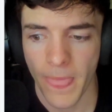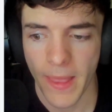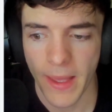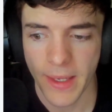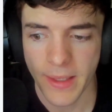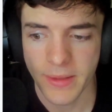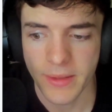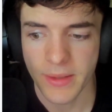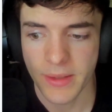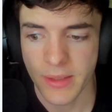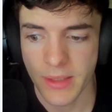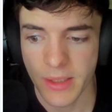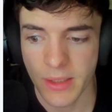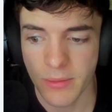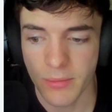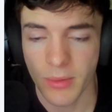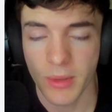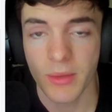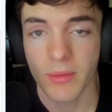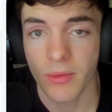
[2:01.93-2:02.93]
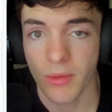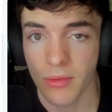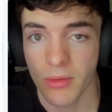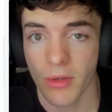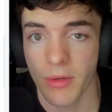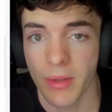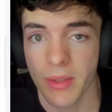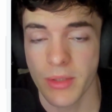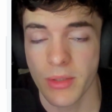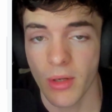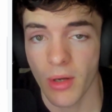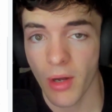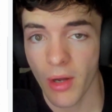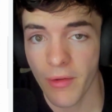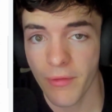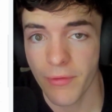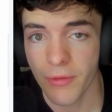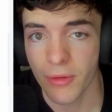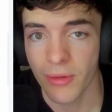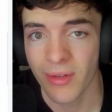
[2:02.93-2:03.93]
and to see what Cardano has to
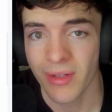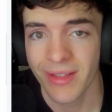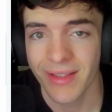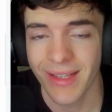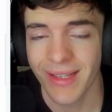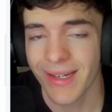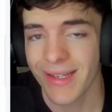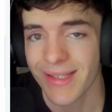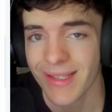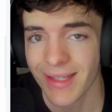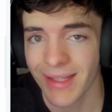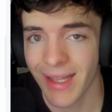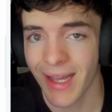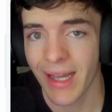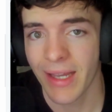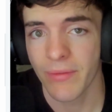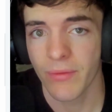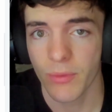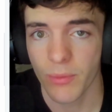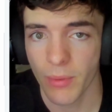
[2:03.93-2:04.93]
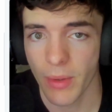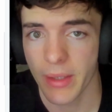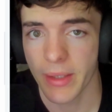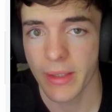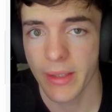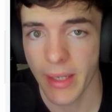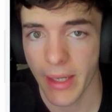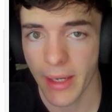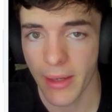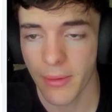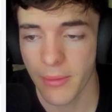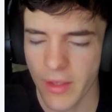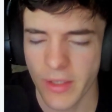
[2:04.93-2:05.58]
offer that is live right now.